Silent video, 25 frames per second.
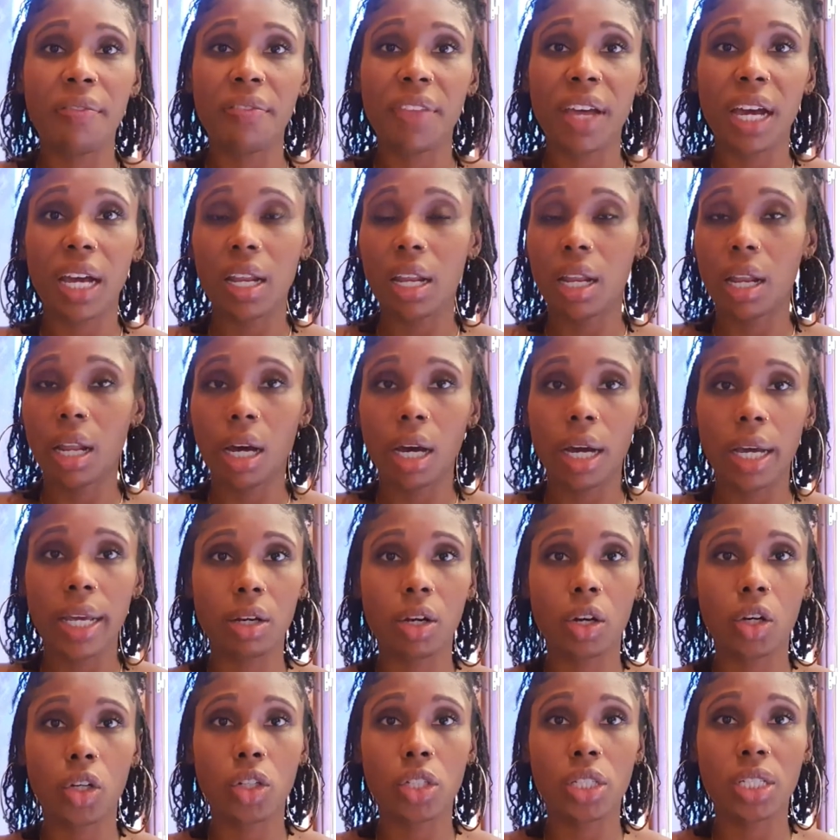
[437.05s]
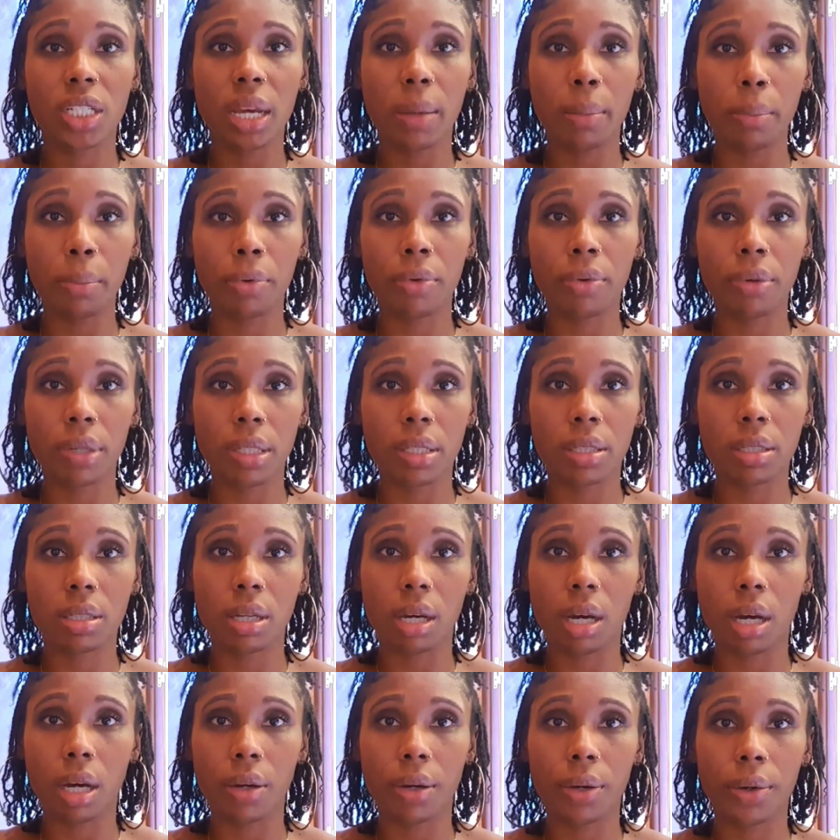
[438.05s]
that like contemporary
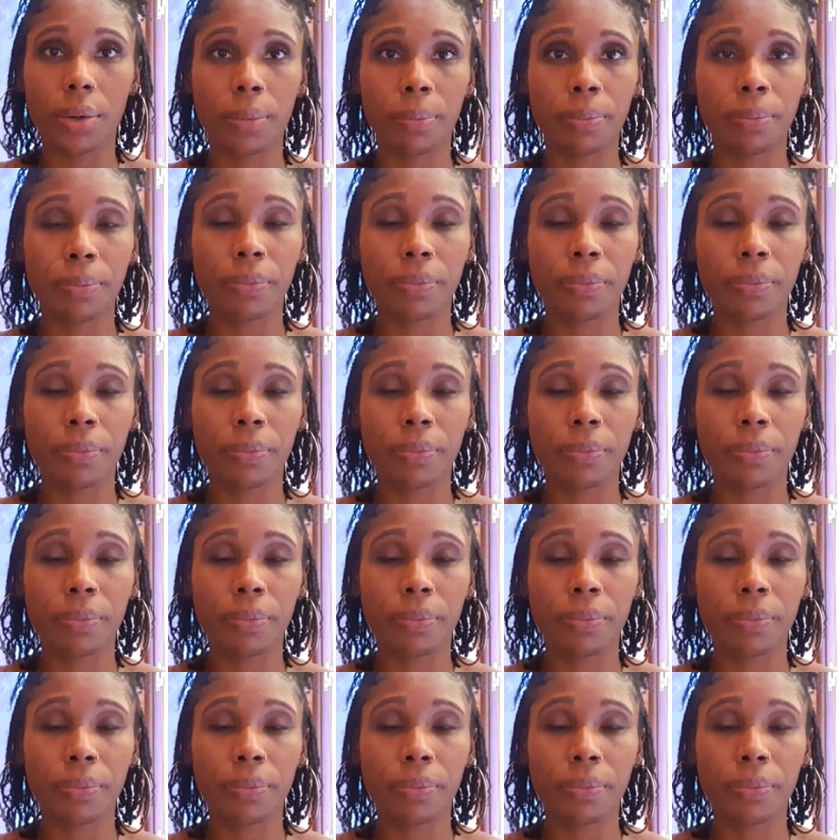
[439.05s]
style,